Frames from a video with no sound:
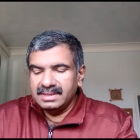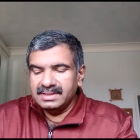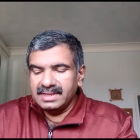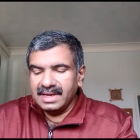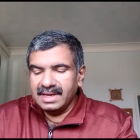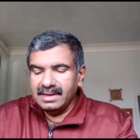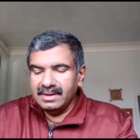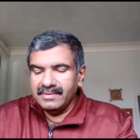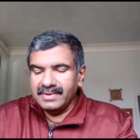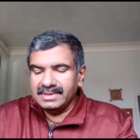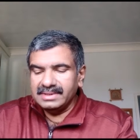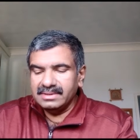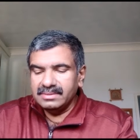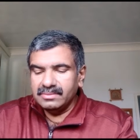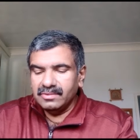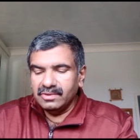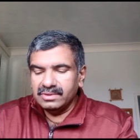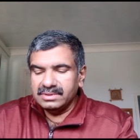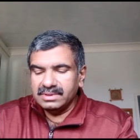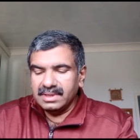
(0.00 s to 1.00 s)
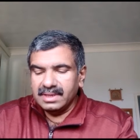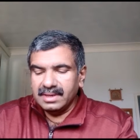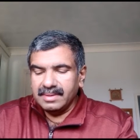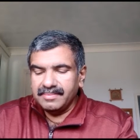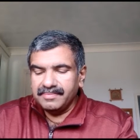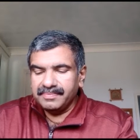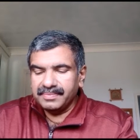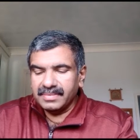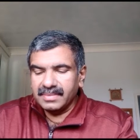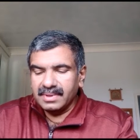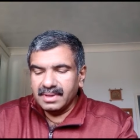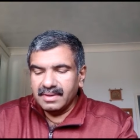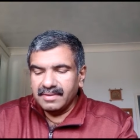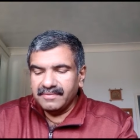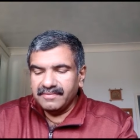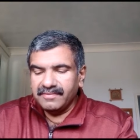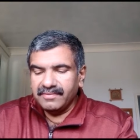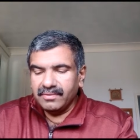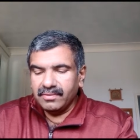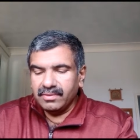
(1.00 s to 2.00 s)
The second question was um,
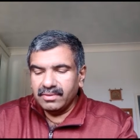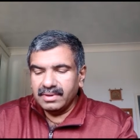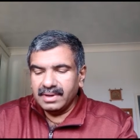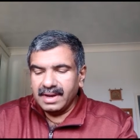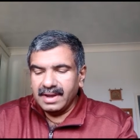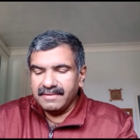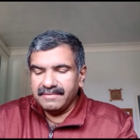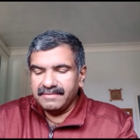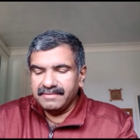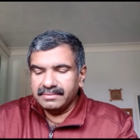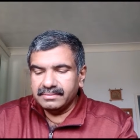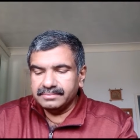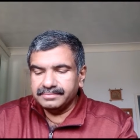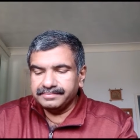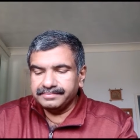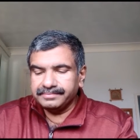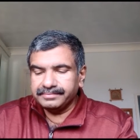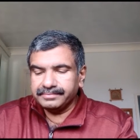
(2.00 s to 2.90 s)
a photograph